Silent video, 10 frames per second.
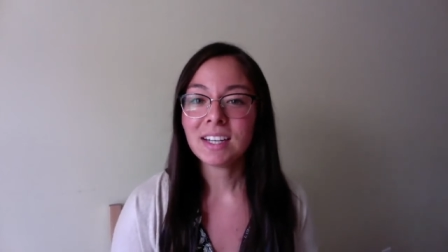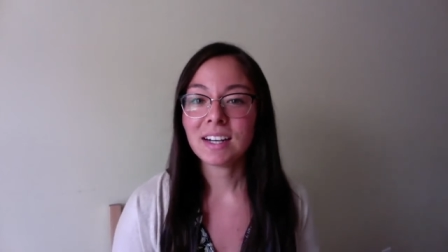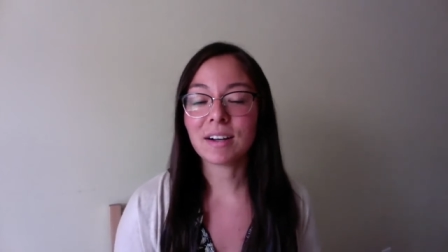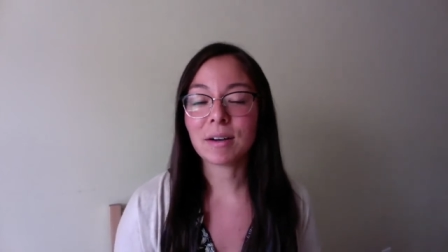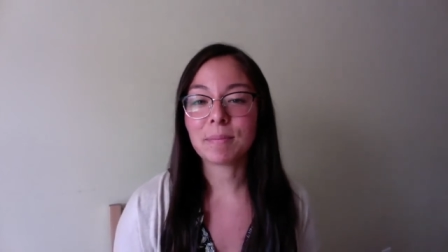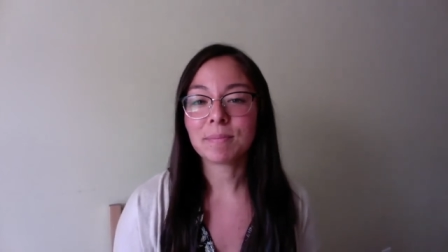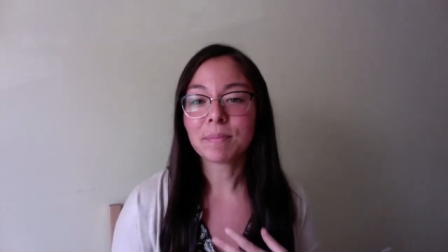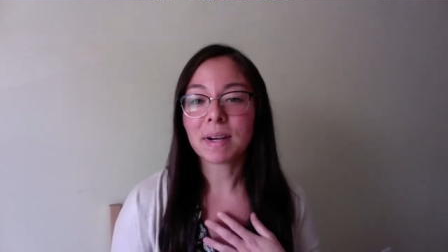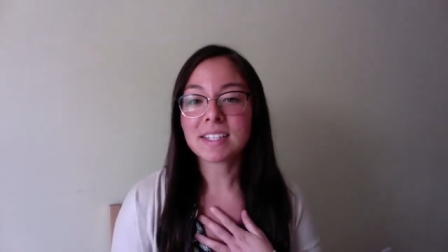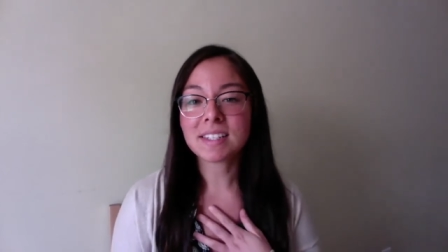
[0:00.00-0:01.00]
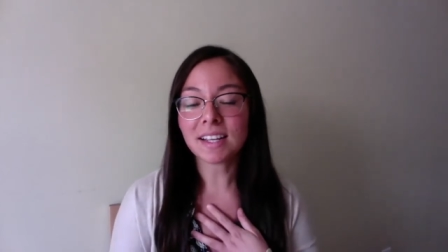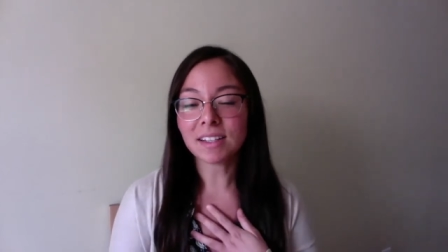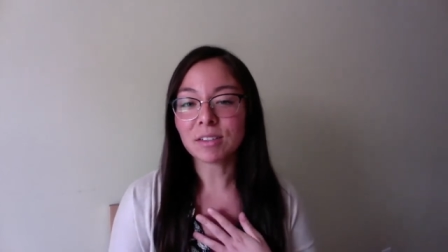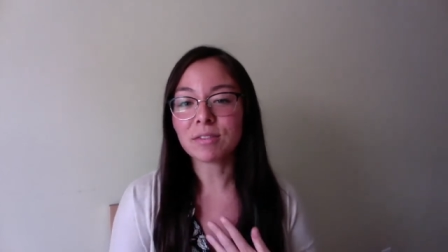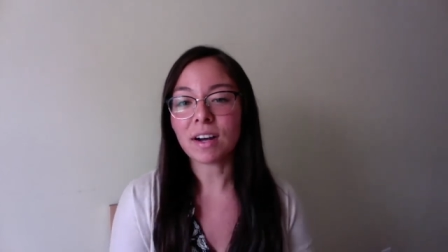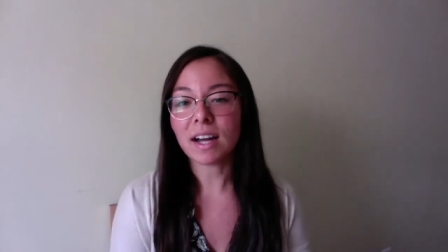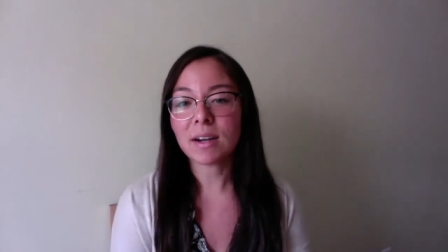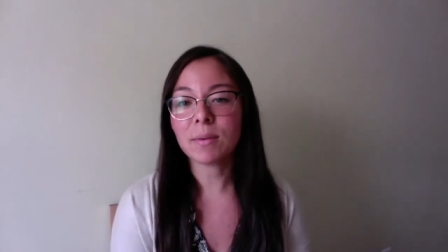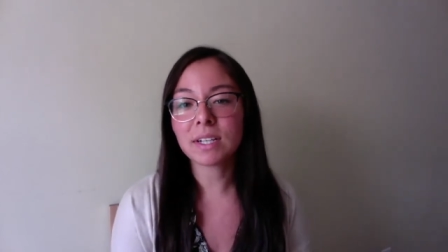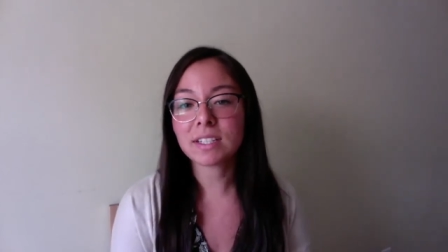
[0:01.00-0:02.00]
Um, myself, I
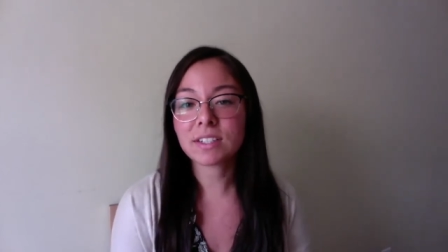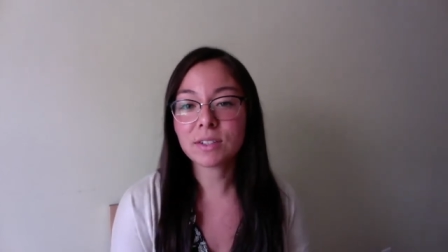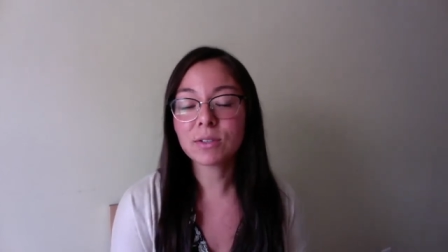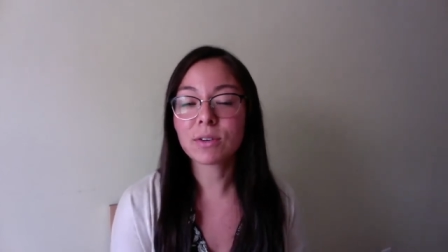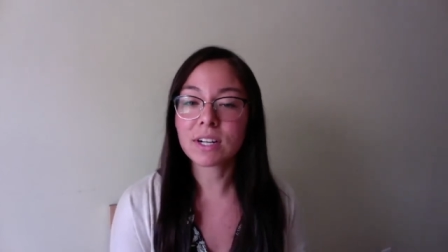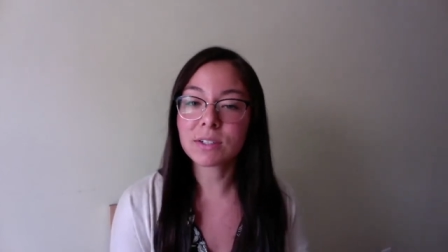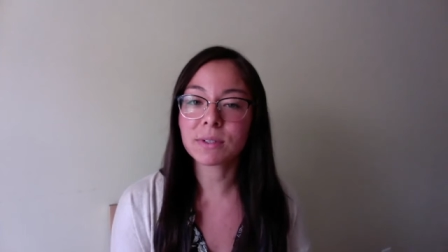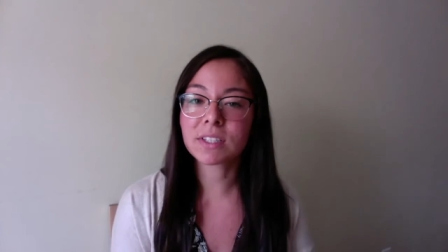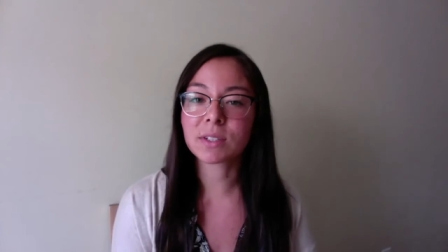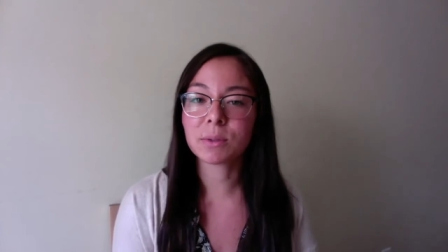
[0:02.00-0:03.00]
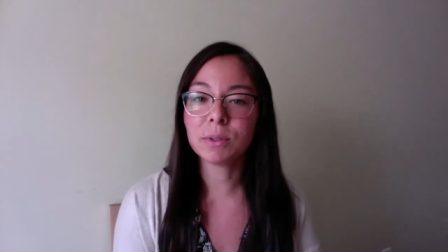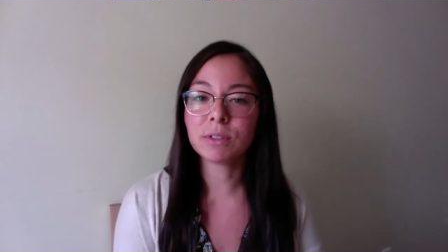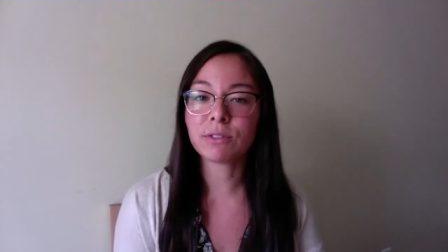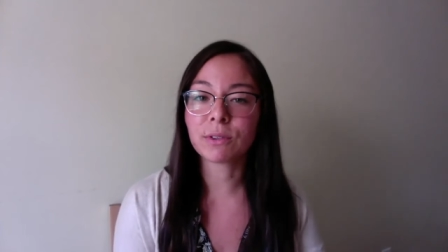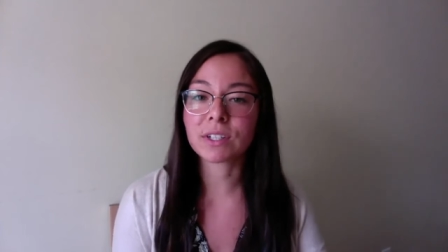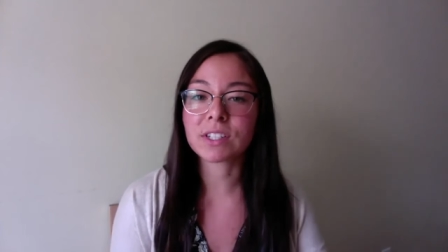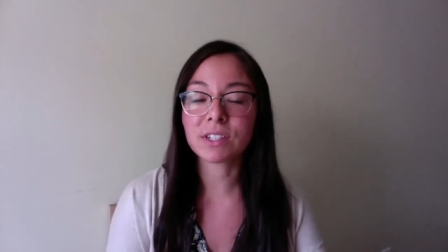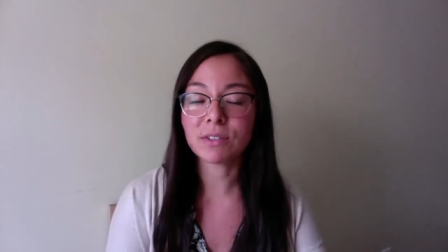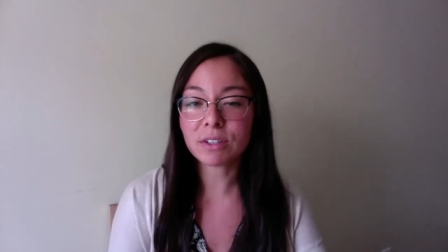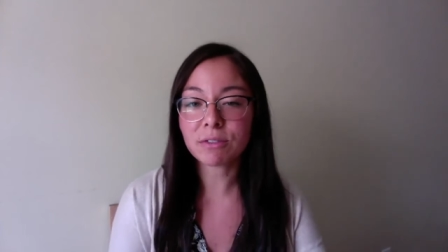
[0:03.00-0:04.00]
went to graduate school for
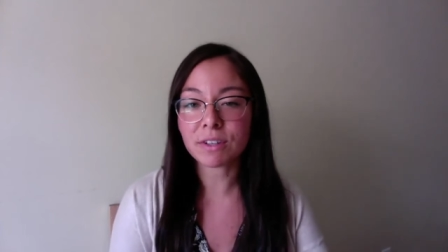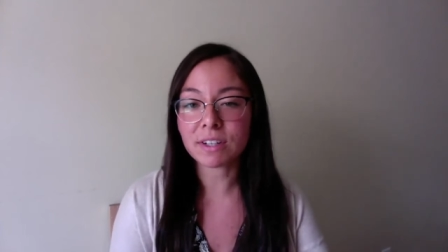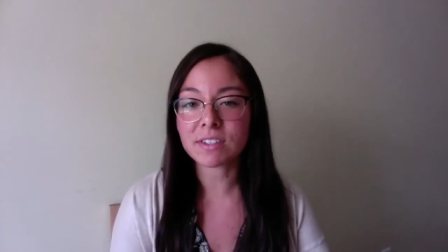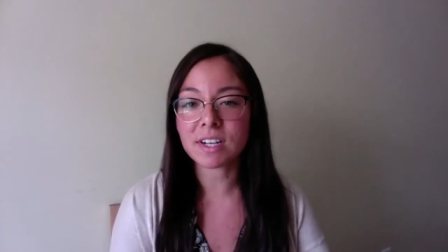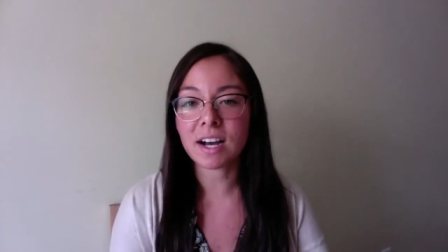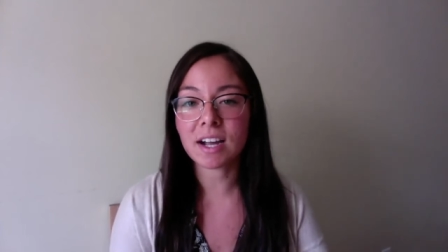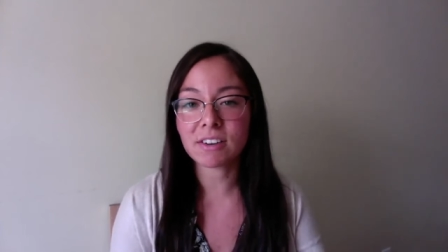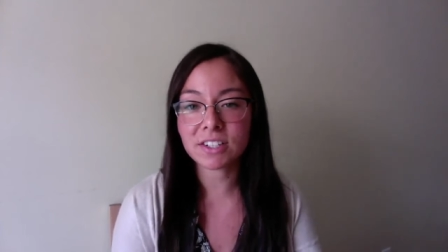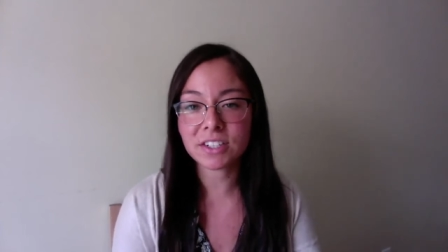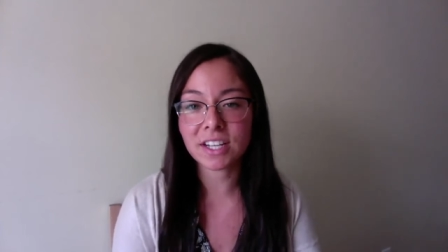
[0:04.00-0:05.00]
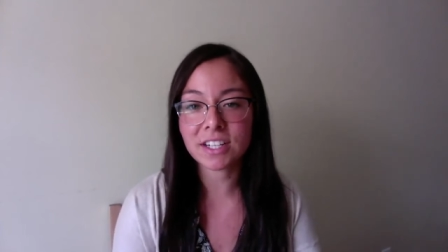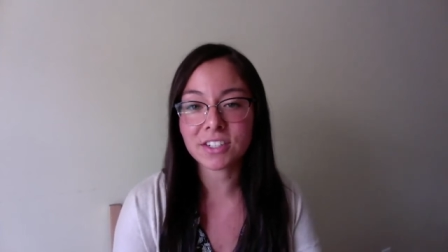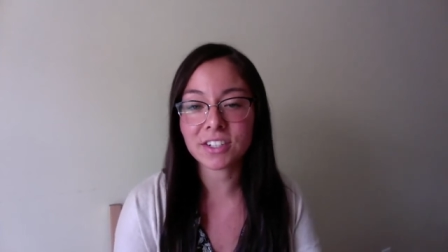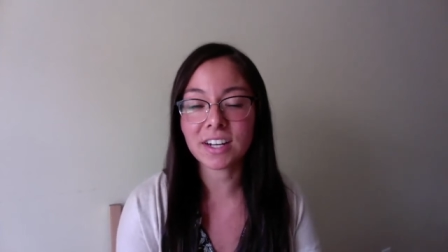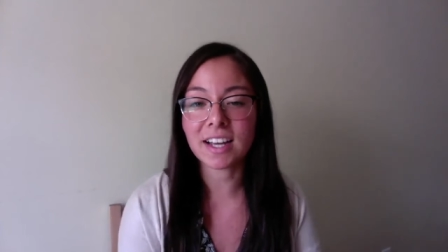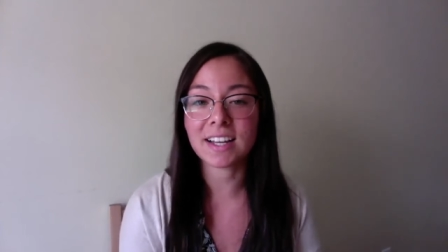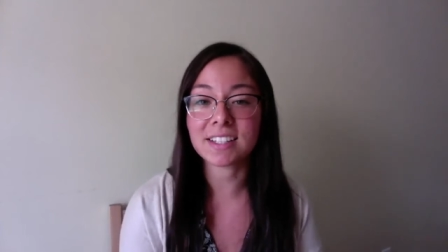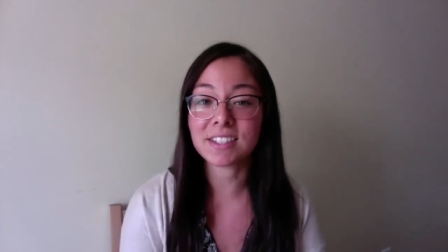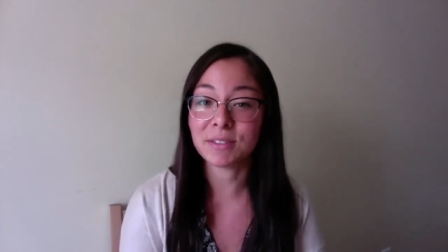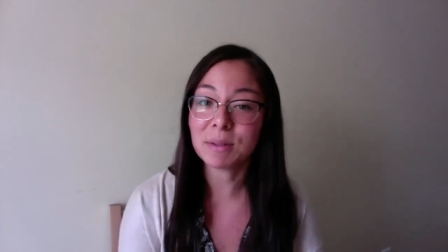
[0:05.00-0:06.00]
student affairs and higher education at
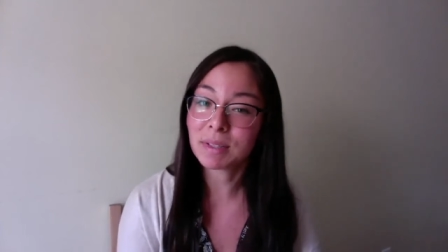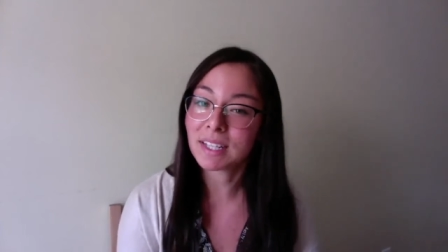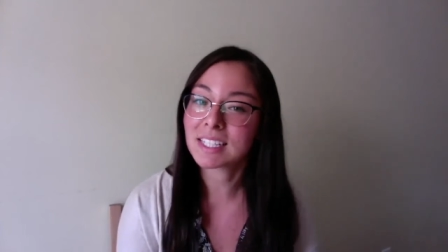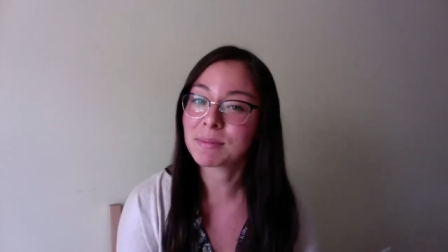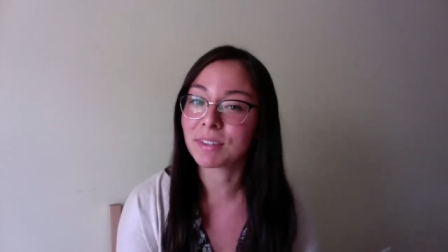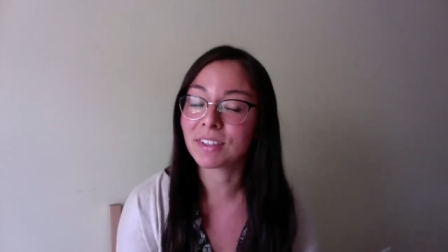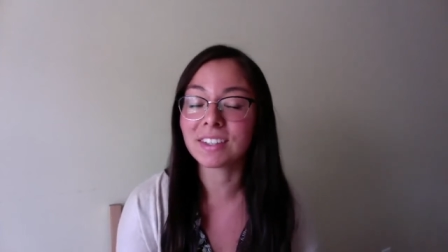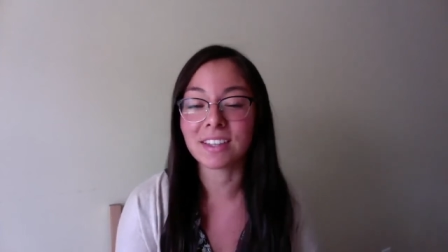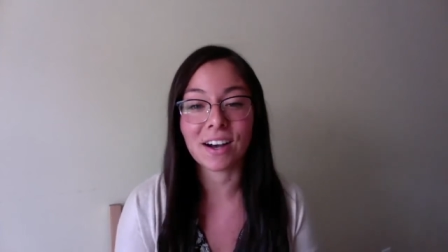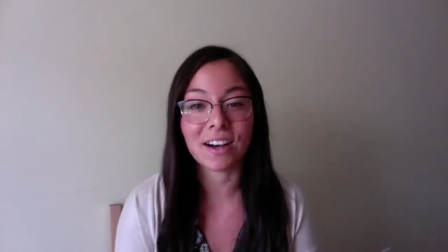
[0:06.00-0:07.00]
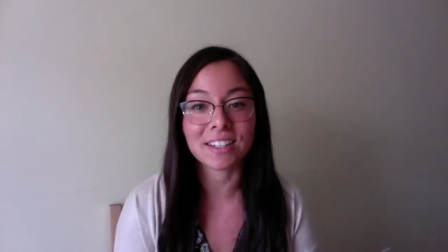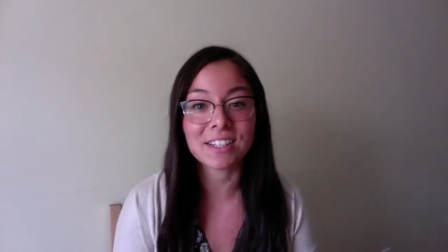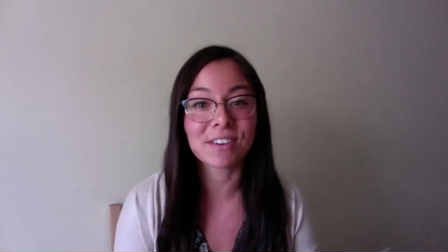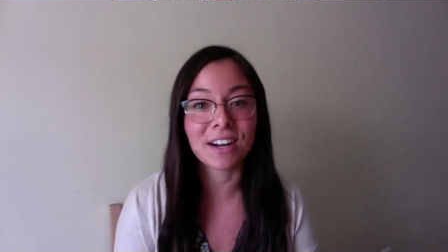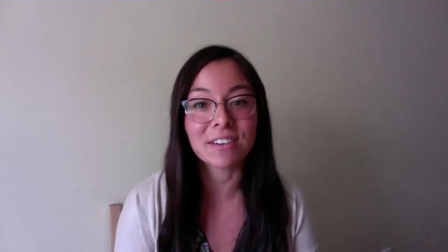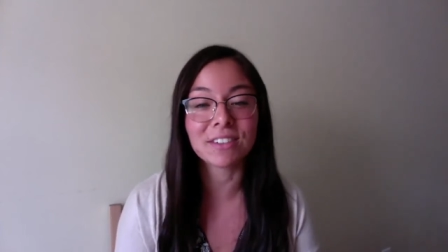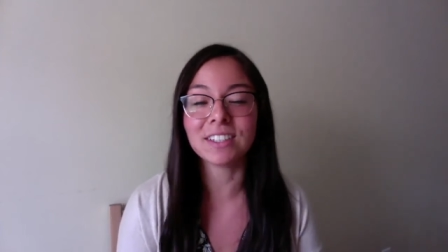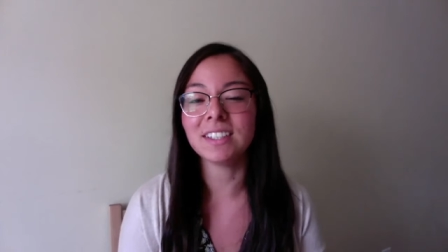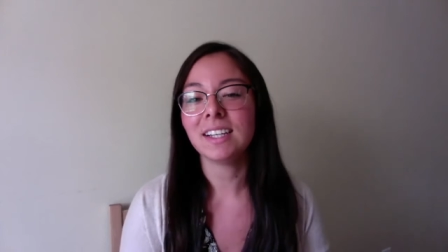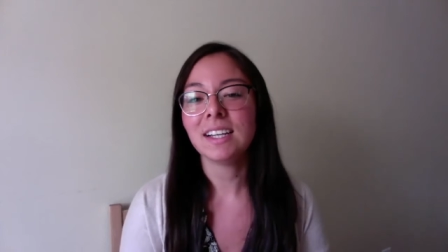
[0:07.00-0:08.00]
SUNY Plattsburgh, the hockey rival.